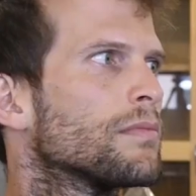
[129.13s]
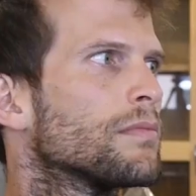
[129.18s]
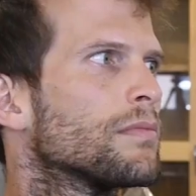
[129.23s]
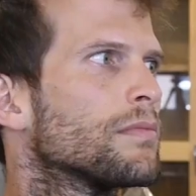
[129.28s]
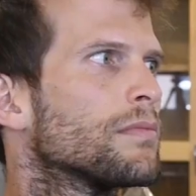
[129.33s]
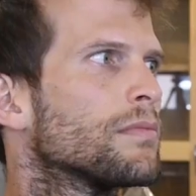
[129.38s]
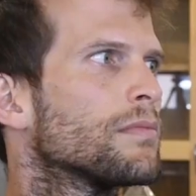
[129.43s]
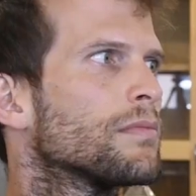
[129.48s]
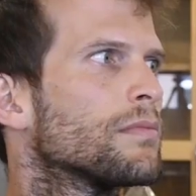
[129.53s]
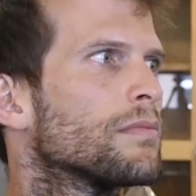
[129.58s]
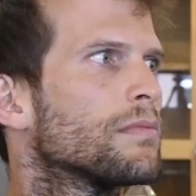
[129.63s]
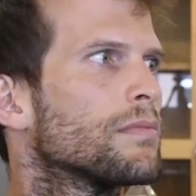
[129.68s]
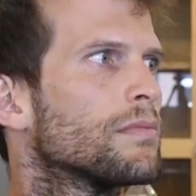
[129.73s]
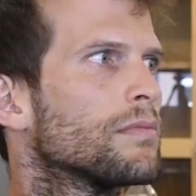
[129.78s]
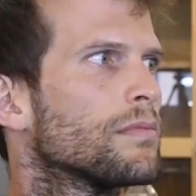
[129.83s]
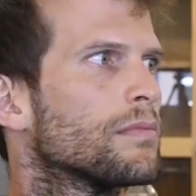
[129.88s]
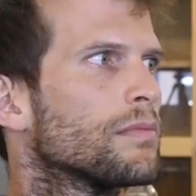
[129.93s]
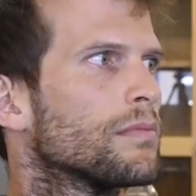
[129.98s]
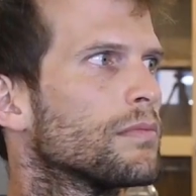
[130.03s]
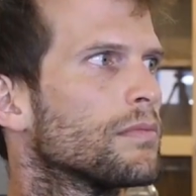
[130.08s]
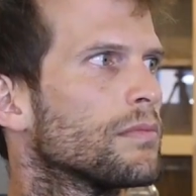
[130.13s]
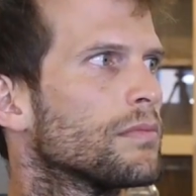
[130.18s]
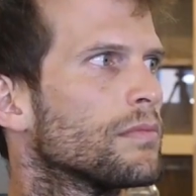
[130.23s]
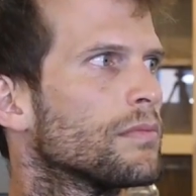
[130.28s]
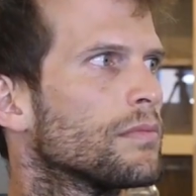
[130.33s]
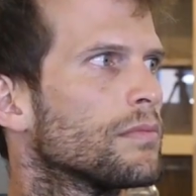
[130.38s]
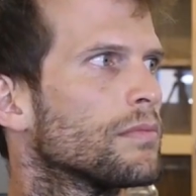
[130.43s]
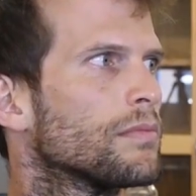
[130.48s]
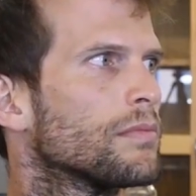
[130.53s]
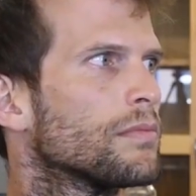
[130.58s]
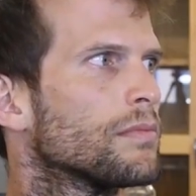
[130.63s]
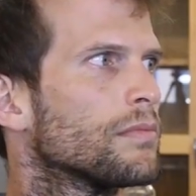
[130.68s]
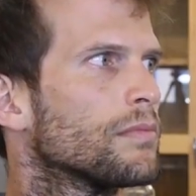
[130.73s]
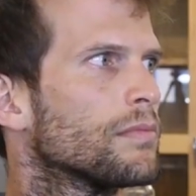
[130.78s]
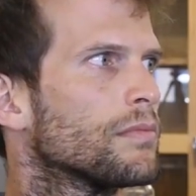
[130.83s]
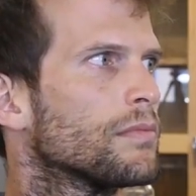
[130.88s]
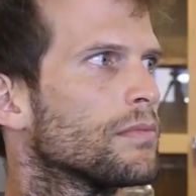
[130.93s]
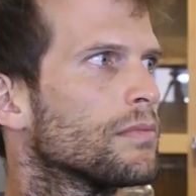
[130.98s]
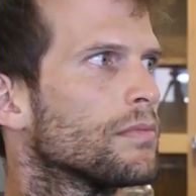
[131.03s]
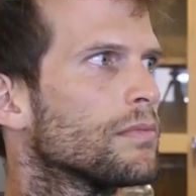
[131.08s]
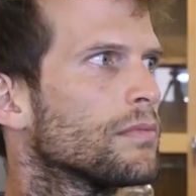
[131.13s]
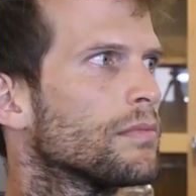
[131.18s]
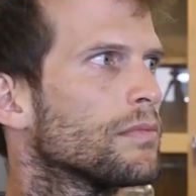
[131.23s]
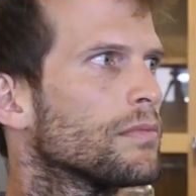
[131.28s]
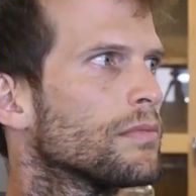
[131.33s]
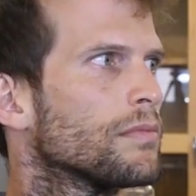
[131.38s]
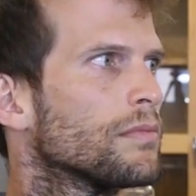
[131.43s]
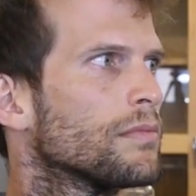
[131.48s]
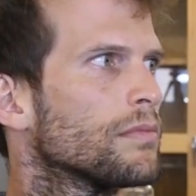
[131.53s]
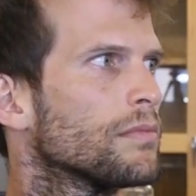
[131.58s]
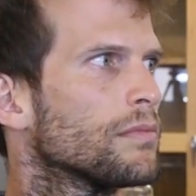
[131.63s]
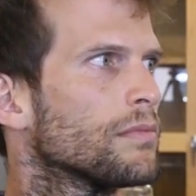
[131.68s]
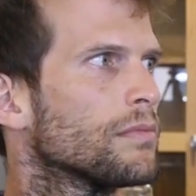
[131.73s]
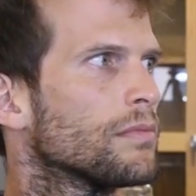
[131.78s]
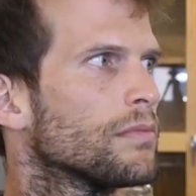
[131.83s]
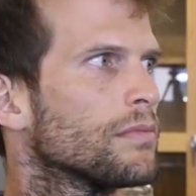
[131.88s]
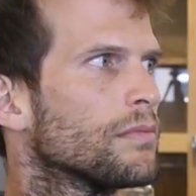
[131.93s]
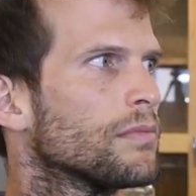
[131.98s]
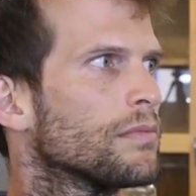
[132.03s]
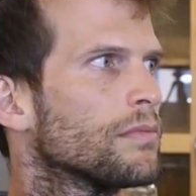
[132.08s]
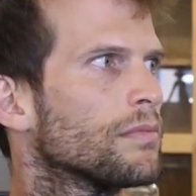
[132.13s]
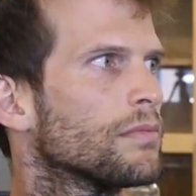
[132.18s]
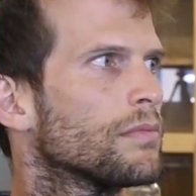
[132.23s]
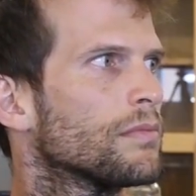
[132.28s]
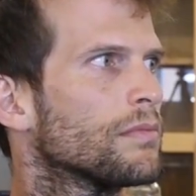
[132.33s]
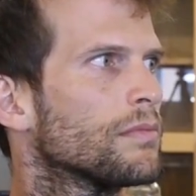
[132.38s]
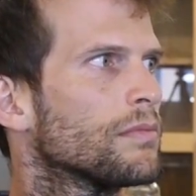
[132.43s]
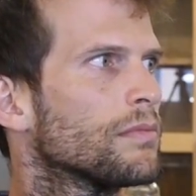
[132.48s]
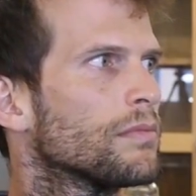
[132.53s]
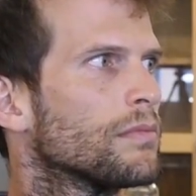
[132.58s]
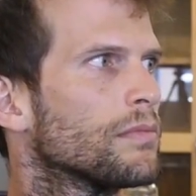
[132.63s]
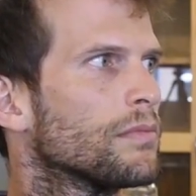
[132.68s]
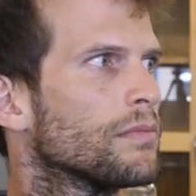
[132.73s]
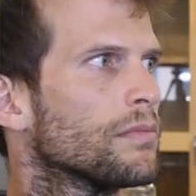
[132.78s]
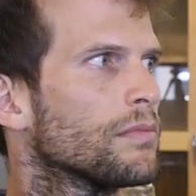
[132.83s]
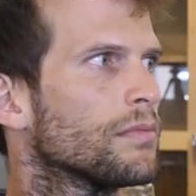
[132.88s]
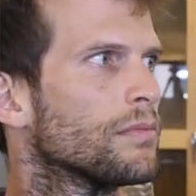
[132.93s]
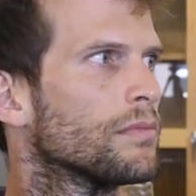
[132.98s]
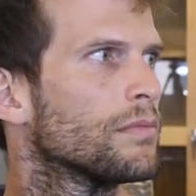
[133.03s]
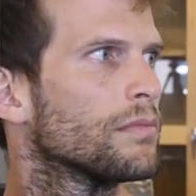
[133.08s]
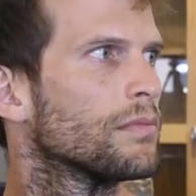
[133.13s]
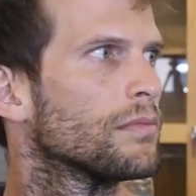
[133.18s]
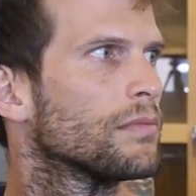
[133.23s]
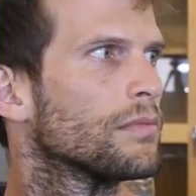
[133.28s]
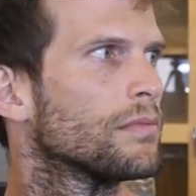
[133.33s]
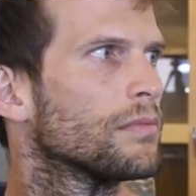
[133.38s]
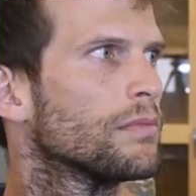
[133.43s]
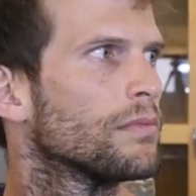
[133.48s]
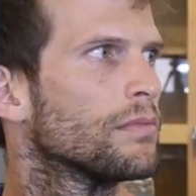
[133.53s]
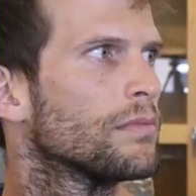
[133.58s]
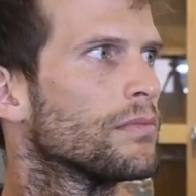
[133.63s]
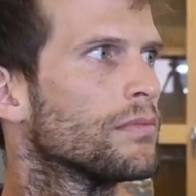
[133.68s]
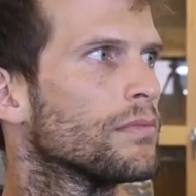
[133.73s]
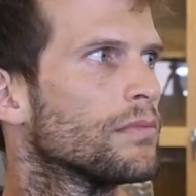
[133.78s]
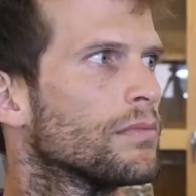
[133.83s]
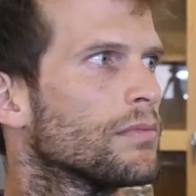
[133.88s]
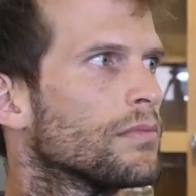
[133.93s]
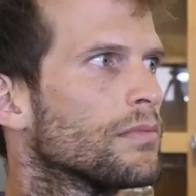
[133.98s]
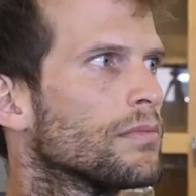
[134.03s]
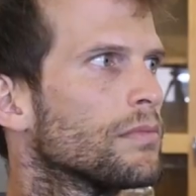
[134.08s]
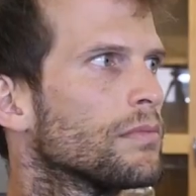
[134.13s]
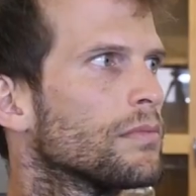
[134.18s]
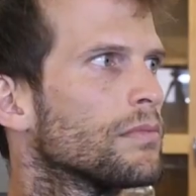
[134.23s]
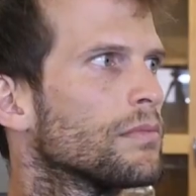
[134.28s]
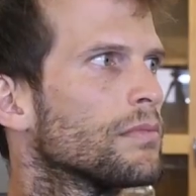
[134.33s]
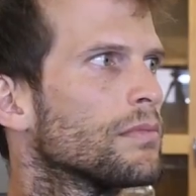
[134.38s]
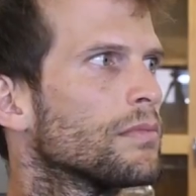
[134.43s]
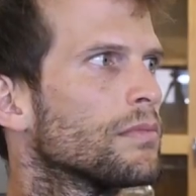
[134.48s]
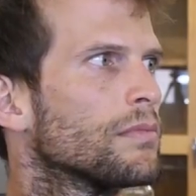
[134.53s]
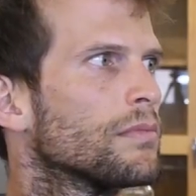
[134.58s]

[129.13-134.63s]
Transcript: This person isn't speaking.